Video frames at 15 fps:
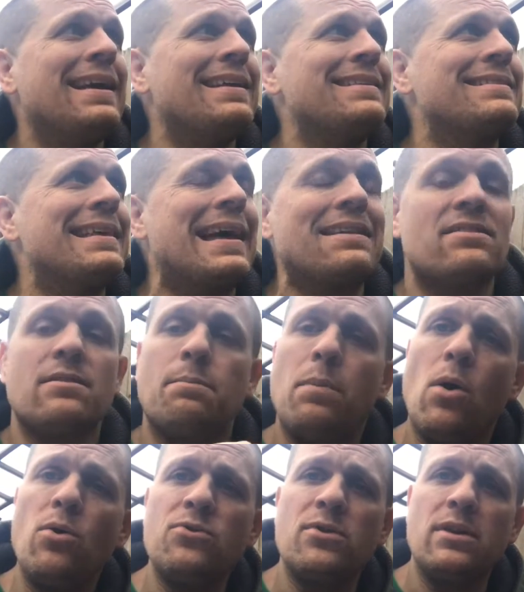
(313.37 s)
is that
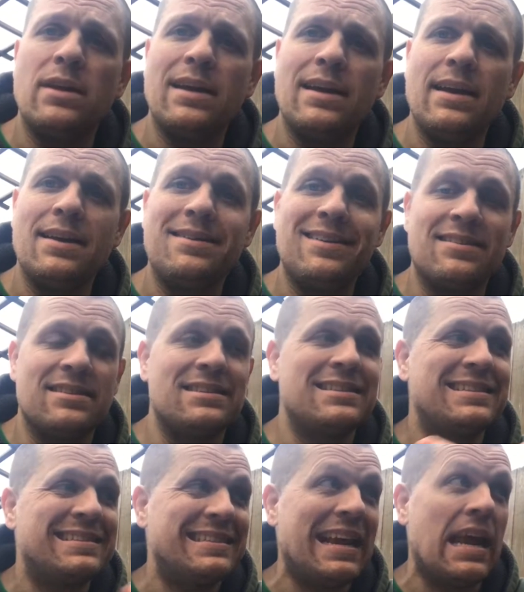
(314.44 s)
supposedly it doesn't
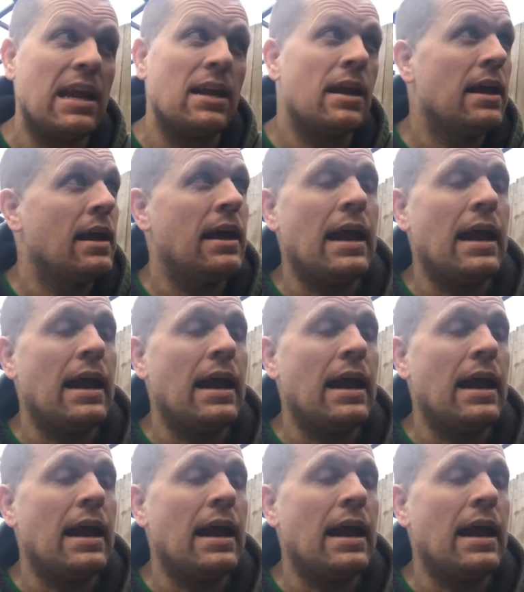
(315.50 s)
stain.